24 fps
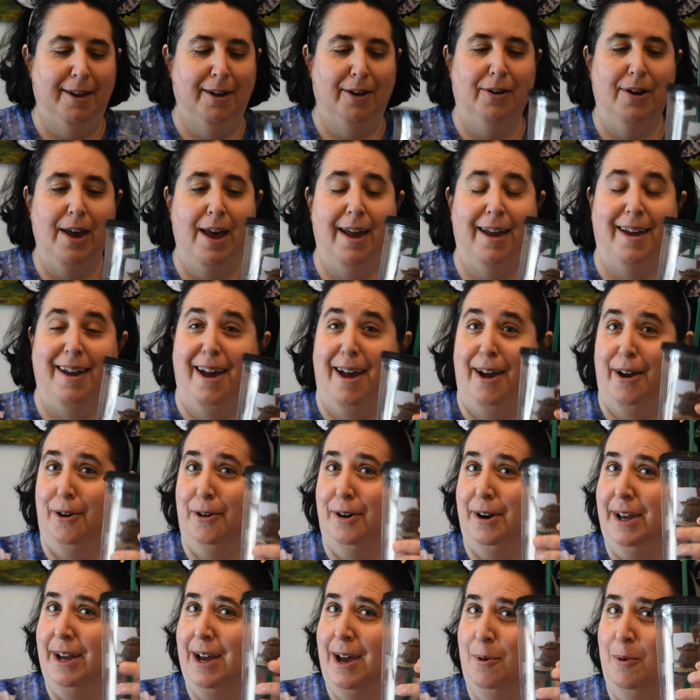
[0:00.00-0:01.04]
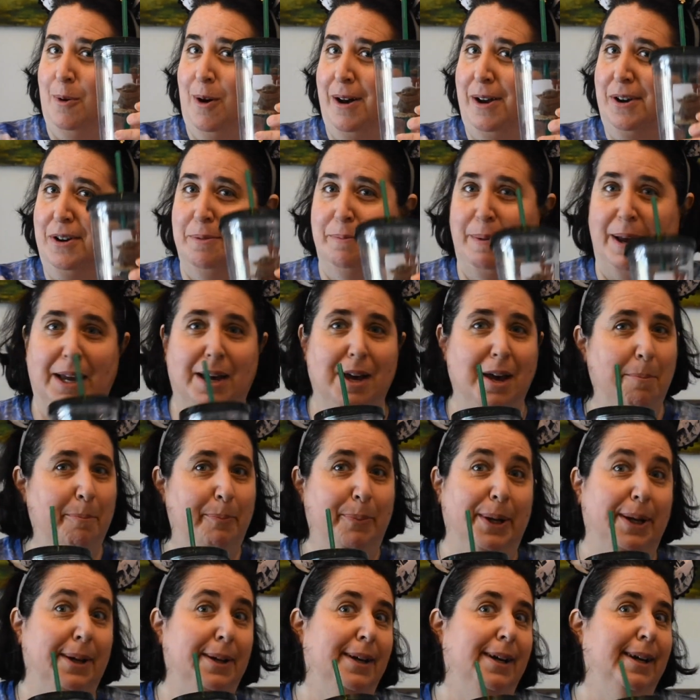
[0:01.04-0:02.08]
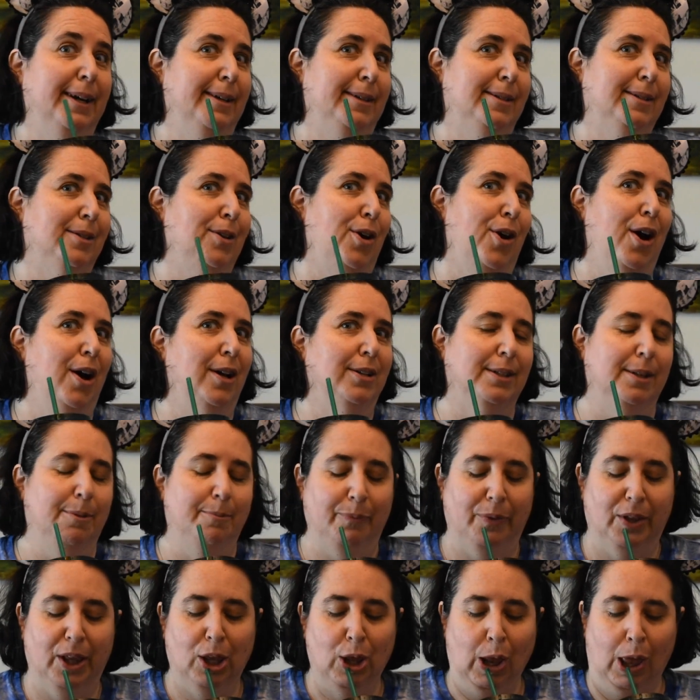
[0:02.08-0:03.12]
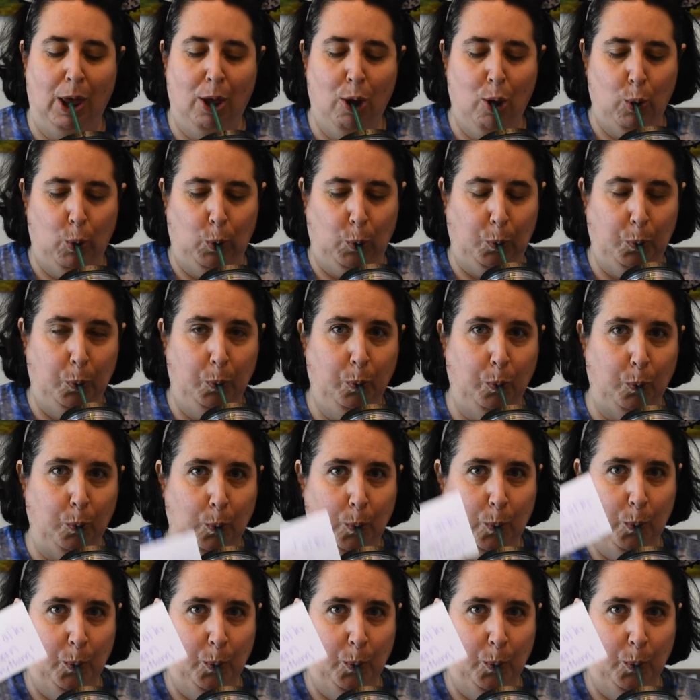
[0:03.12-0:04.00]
Okay, I already got water in my cup. It's awesome. Mm.